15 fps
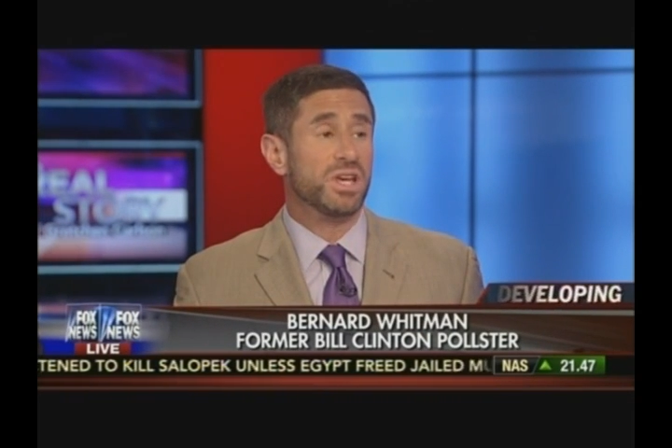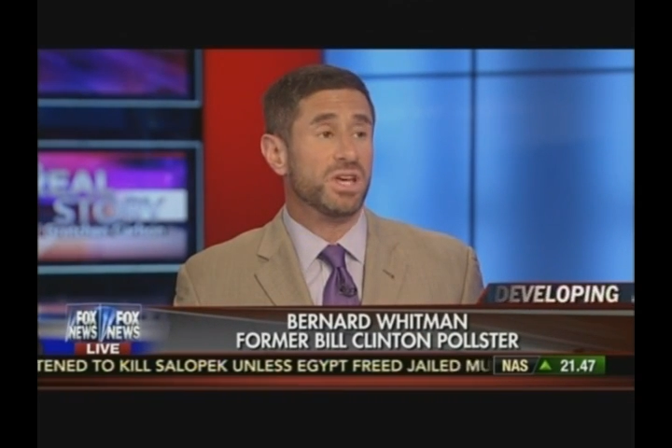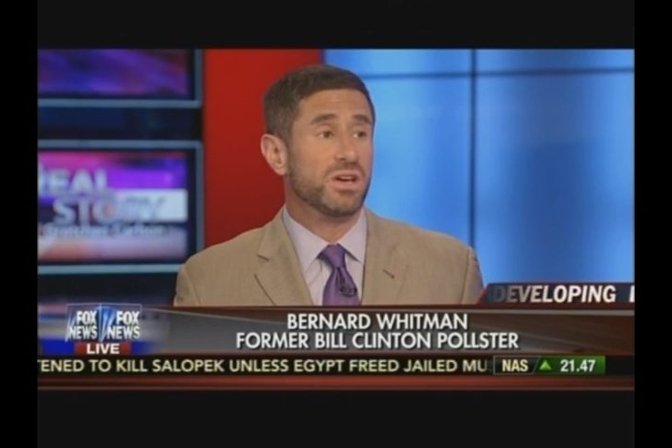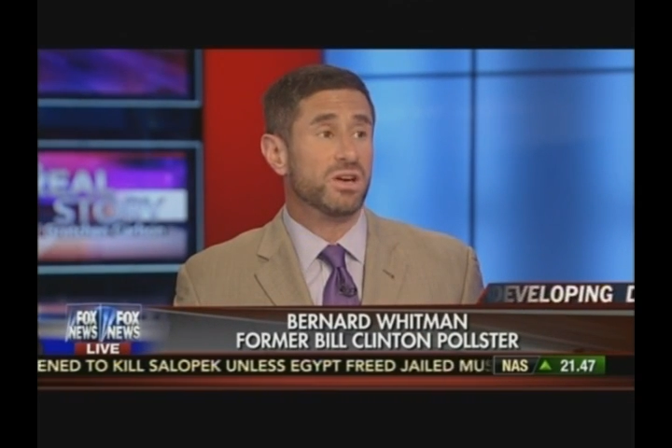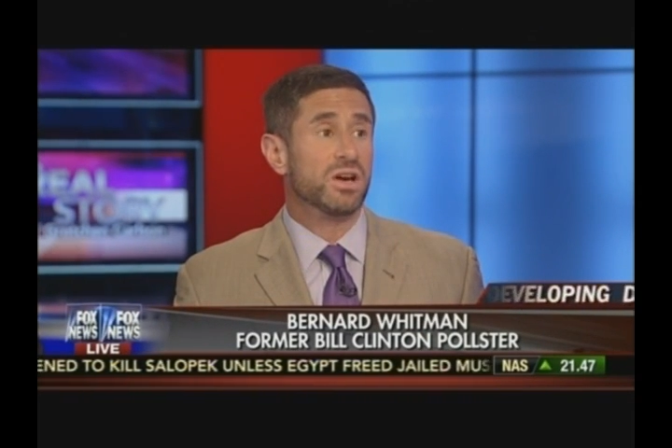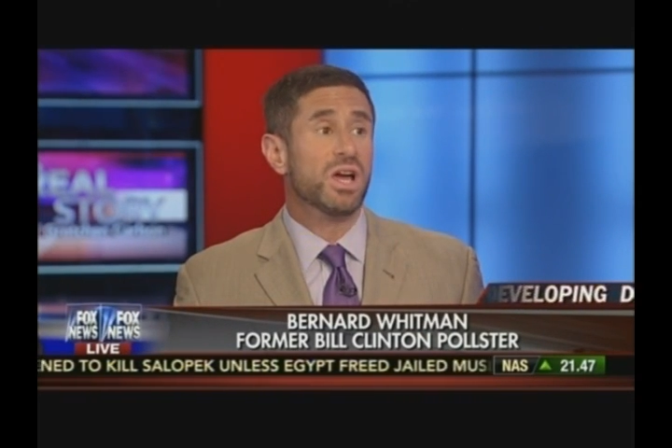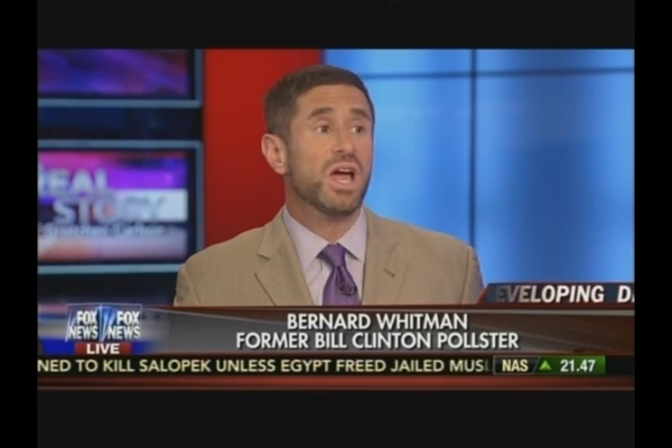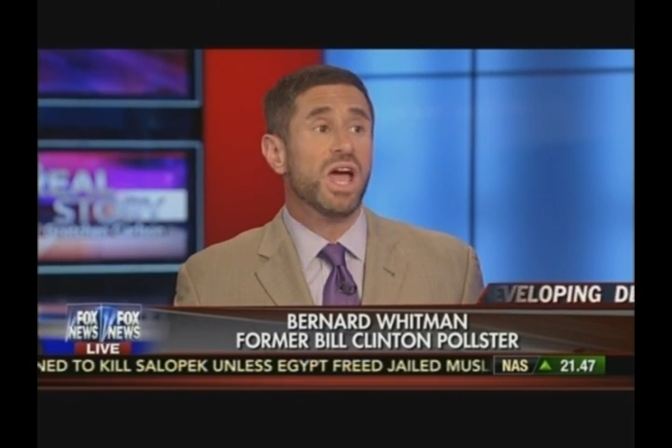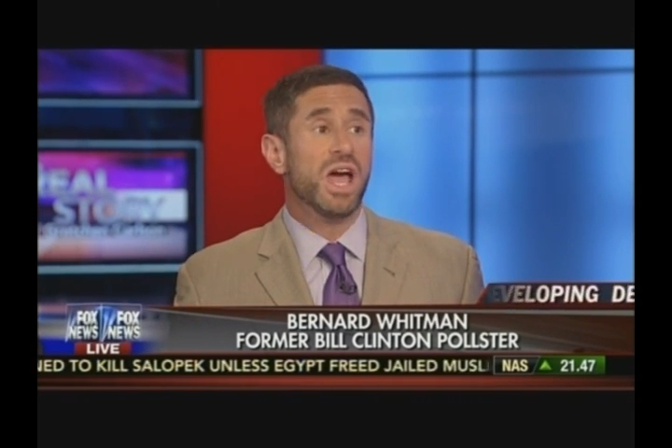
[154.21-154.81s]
here,